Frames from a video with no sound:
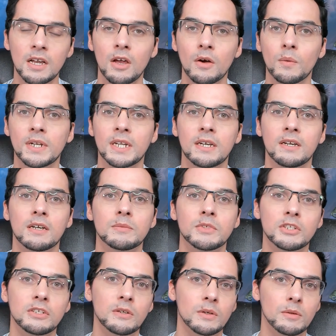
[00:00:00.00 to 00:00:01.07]
when it comes
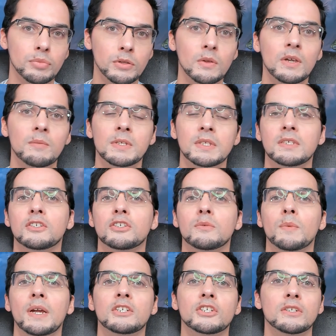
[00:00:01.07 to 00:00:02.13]
to your employment
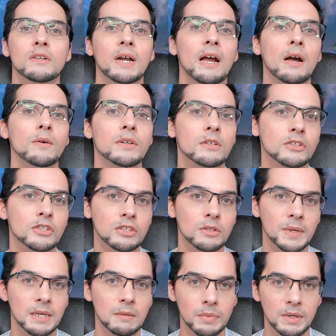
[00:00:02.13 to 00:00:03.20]
situation or how you're
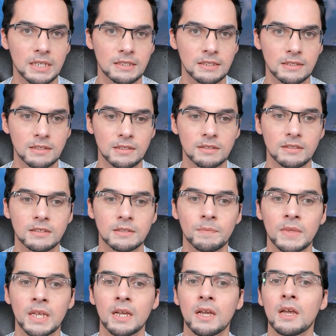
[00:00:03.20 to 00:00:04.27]
doing business.
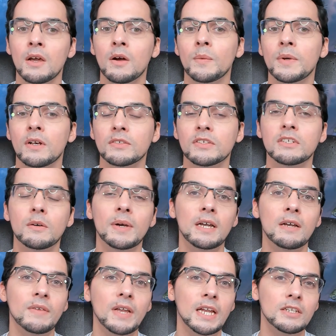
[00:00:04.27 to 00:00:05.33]
We also
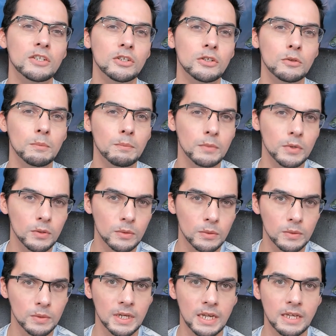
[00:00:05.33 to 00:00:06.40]
have a new
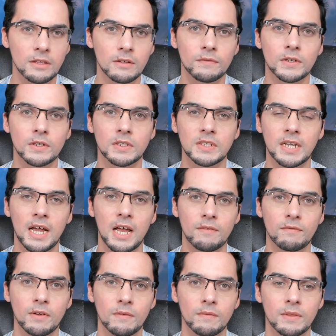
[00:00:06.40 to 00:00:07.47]
moon in the first half
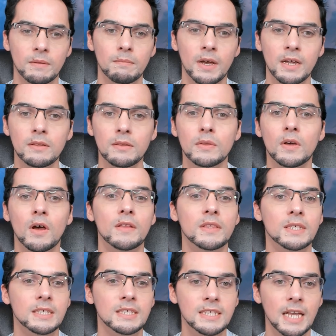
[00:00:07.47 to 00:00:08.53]
of the month on the
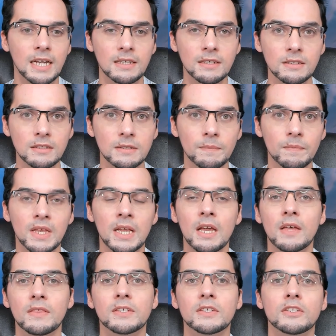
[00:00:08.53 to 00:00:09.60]
2nd.
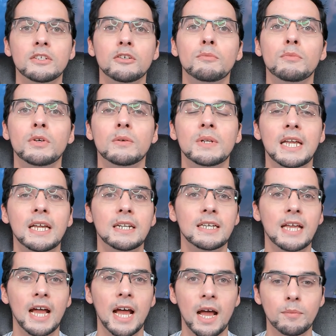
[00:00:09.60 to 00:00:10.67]
This new moon in
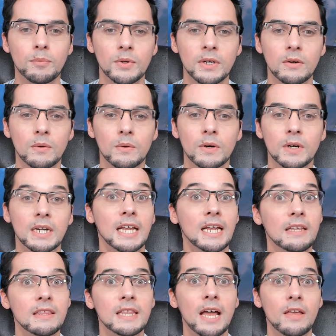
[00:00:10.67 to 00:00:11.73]
Capricorn,
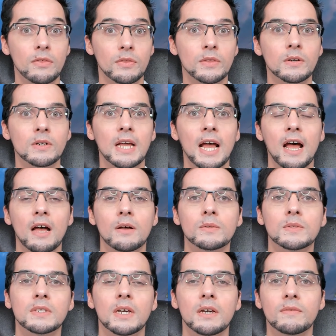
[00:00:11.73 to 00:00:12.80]
in that third
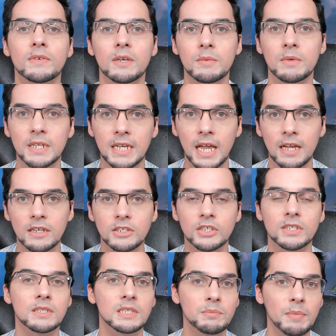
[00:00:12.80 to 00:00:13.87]
house of
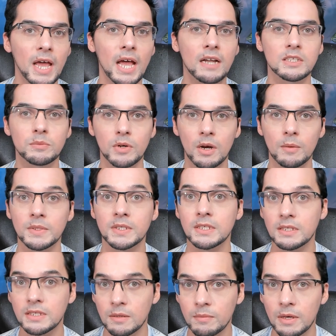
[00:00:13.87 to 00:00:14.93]
communications, pacts,
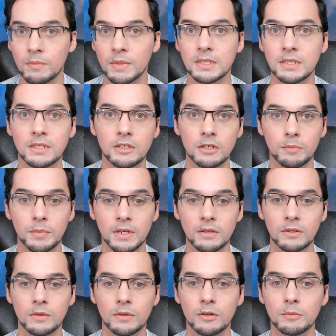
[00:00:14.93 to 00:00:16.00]
promises, commitments in your peer
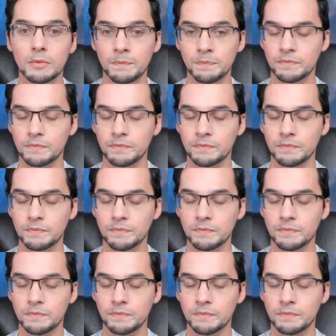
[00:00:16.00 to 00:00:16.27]
group.